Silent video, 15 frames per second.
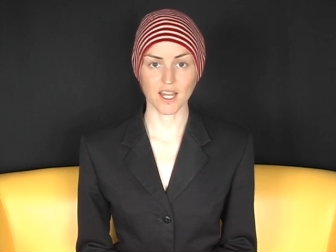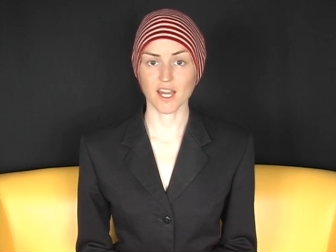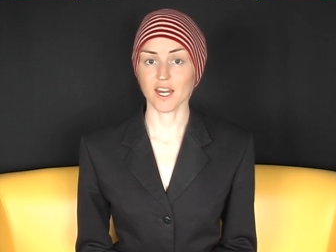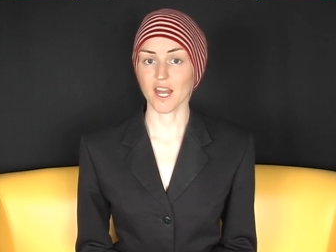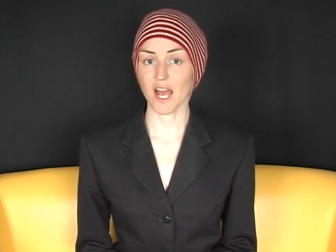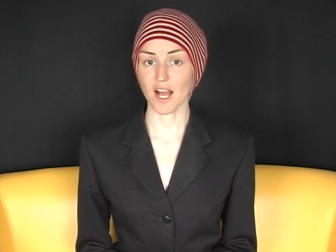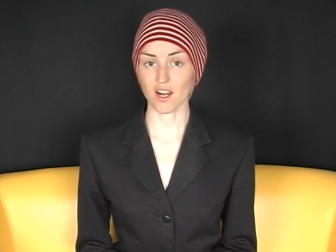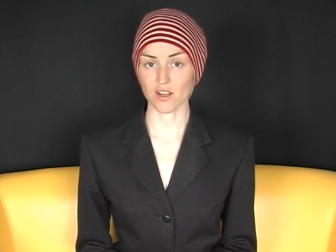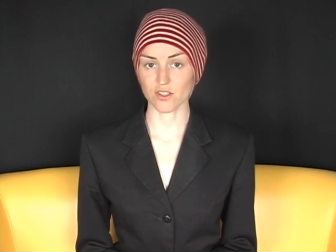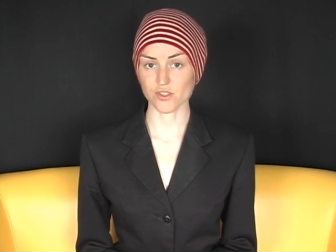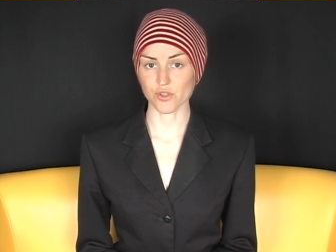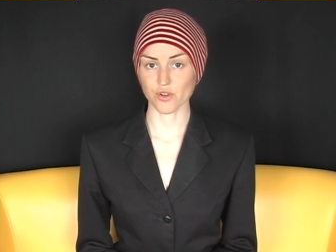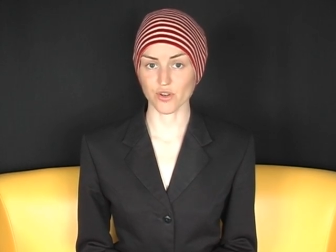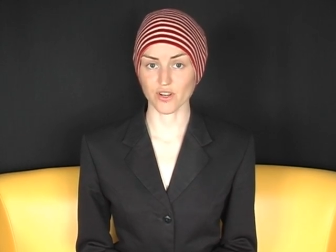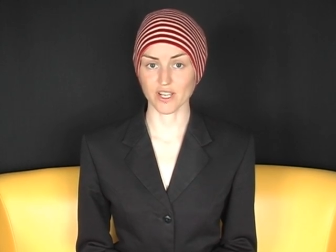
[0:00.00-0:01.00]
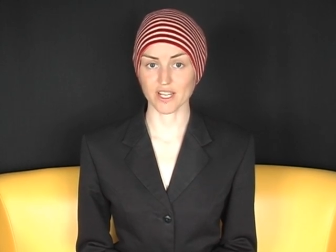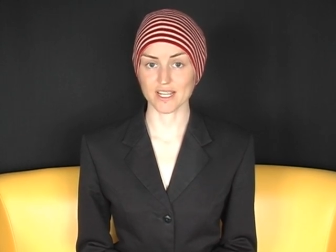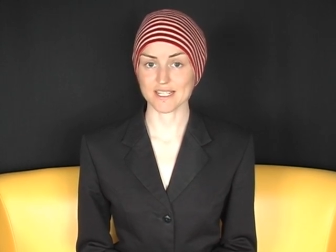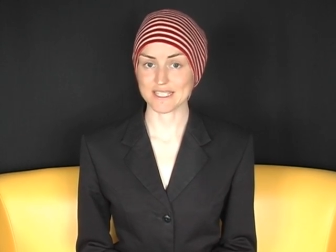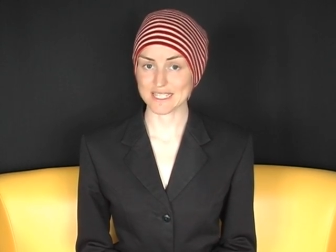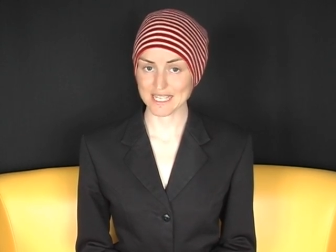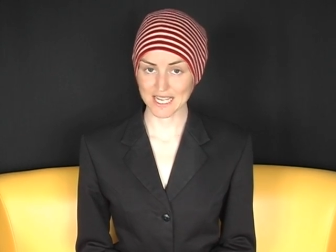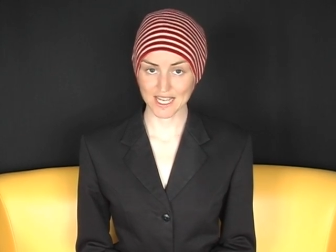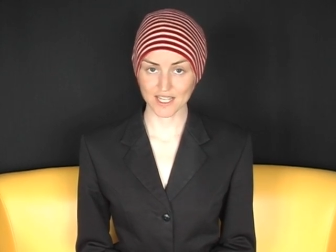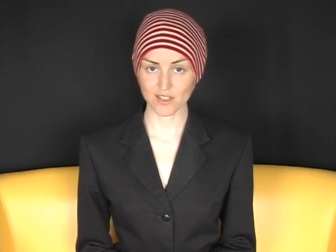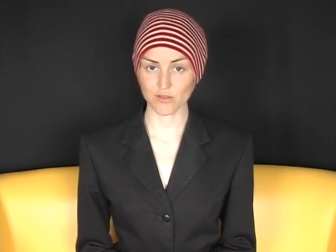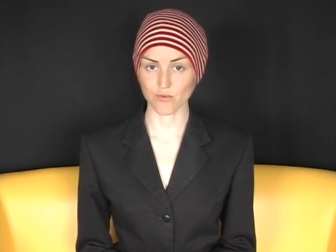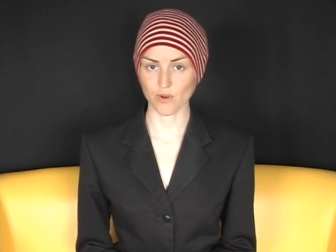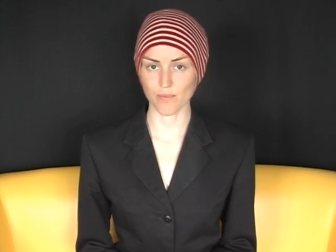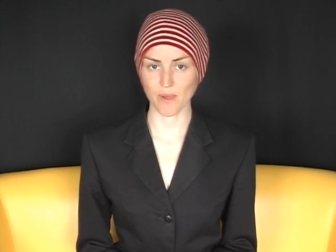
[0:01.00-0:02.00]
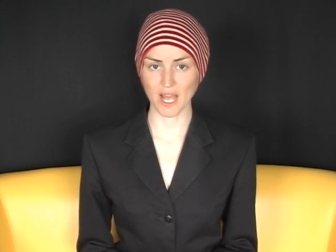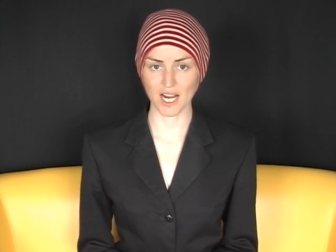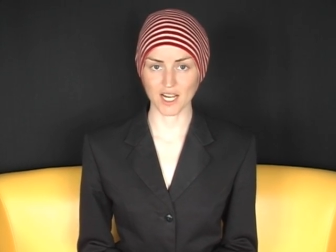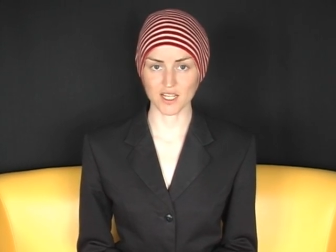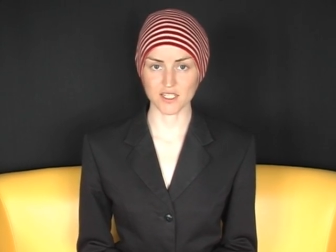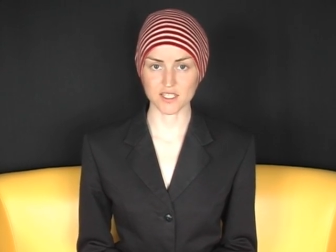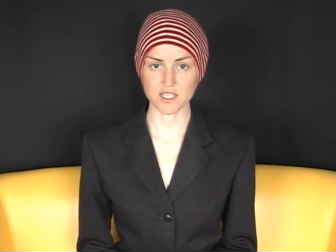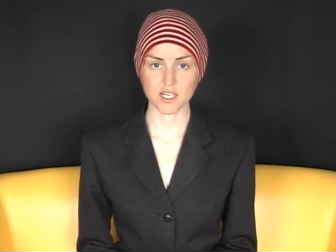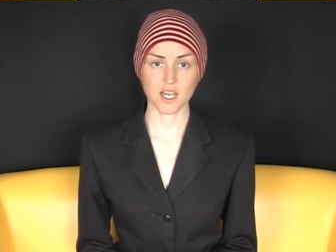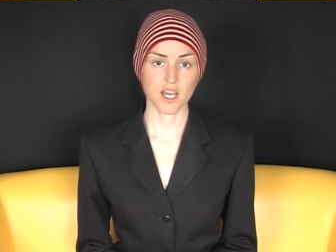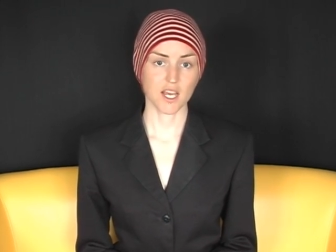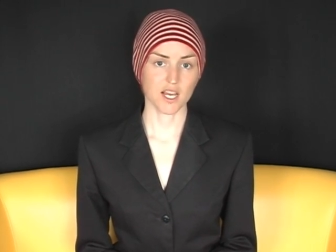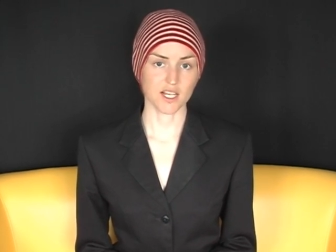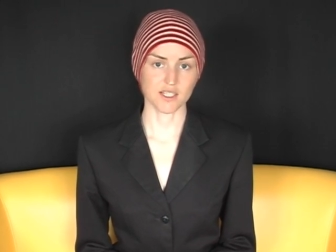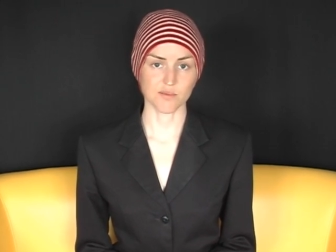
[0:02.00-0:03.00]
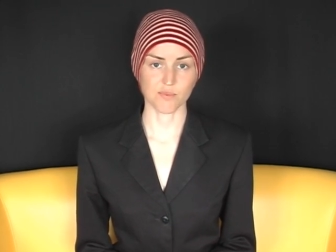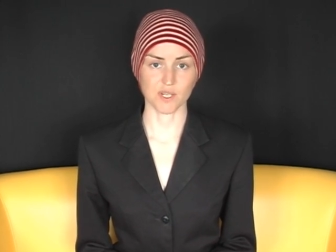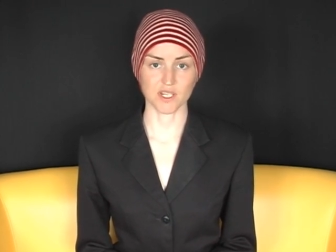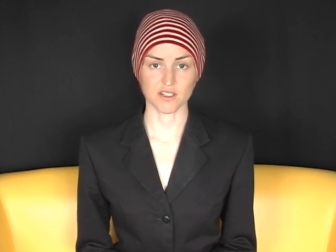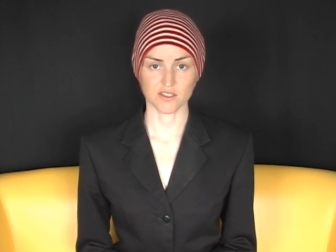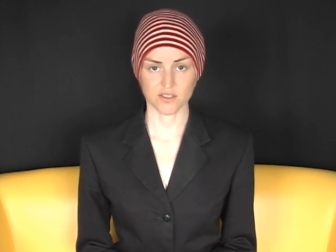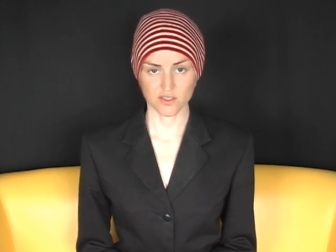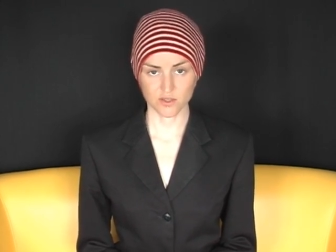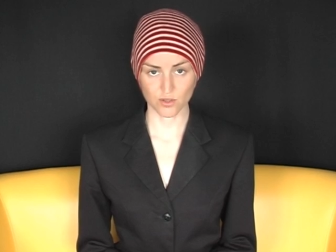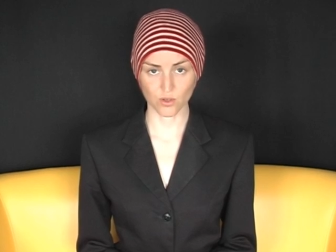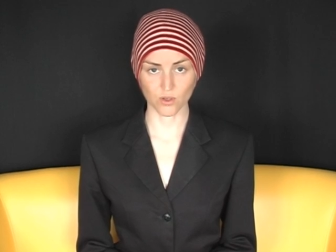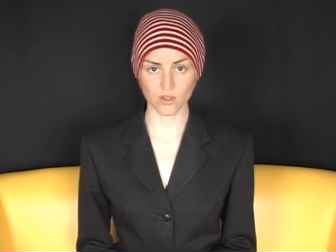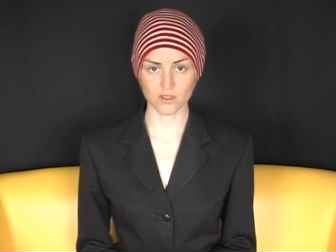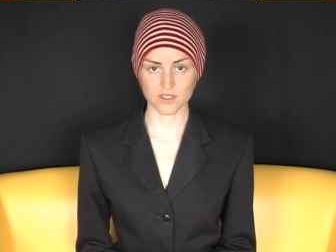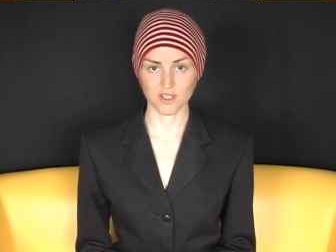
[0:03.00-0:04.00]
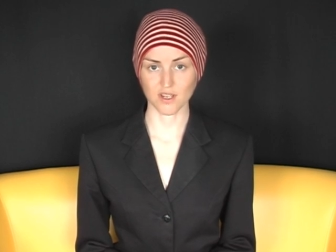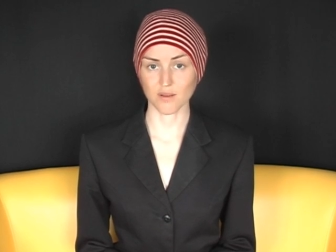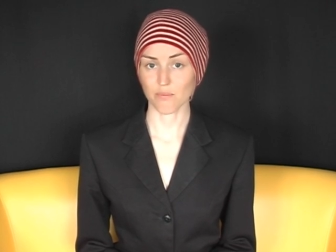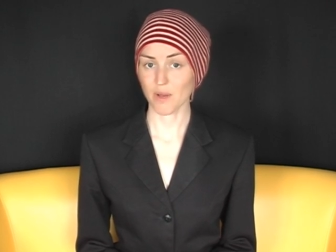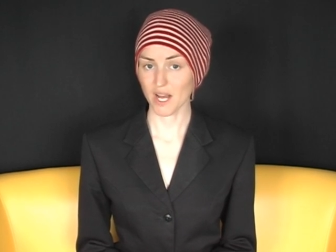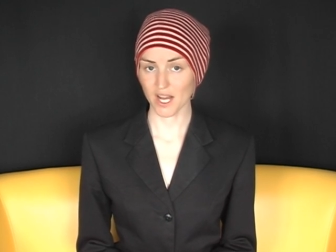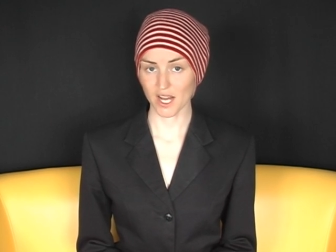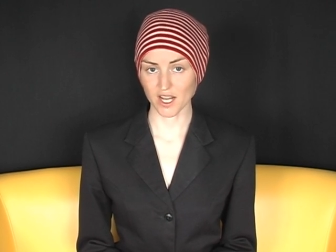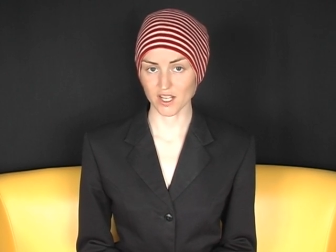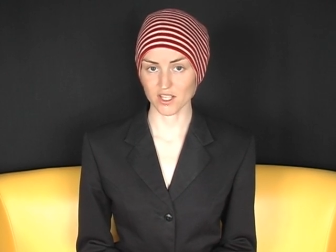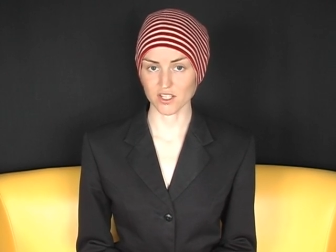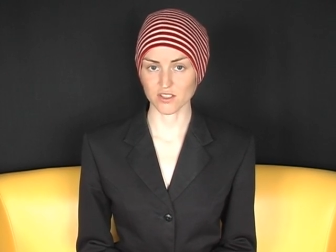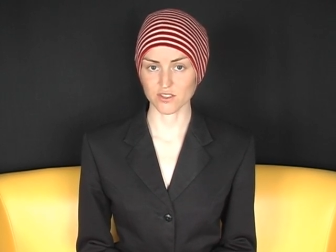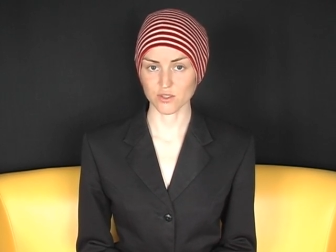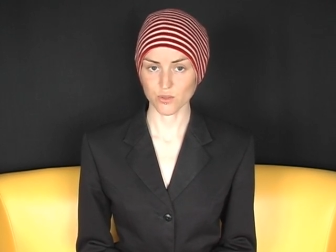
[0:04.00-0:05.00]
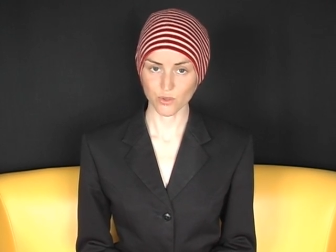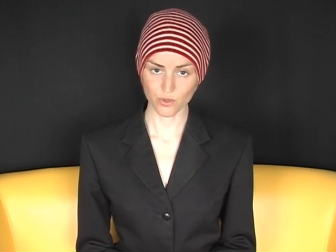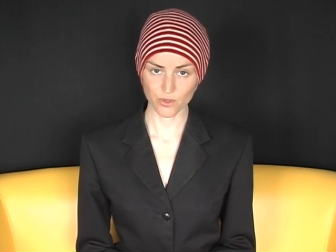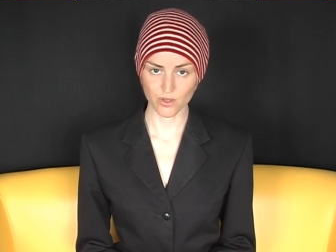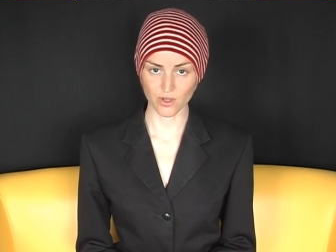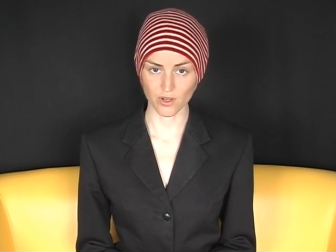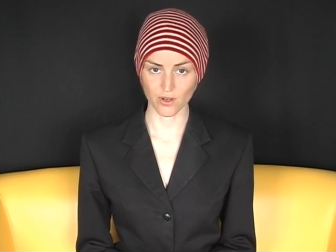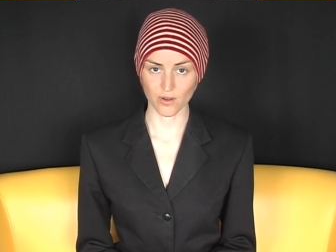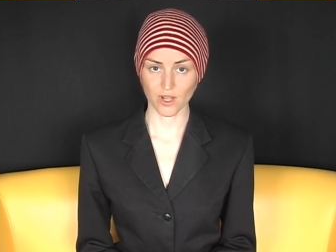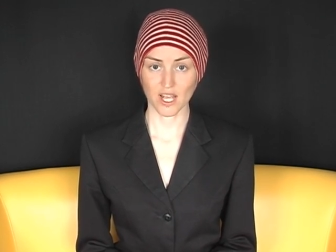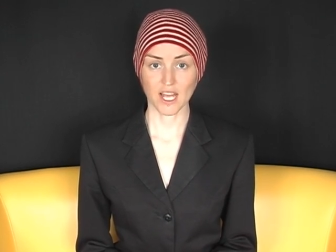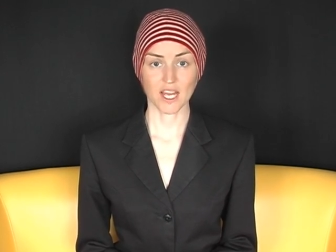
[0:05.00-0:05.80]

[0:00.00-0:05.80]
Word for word: An electronic teen repellent has been installed in a park in Tokyo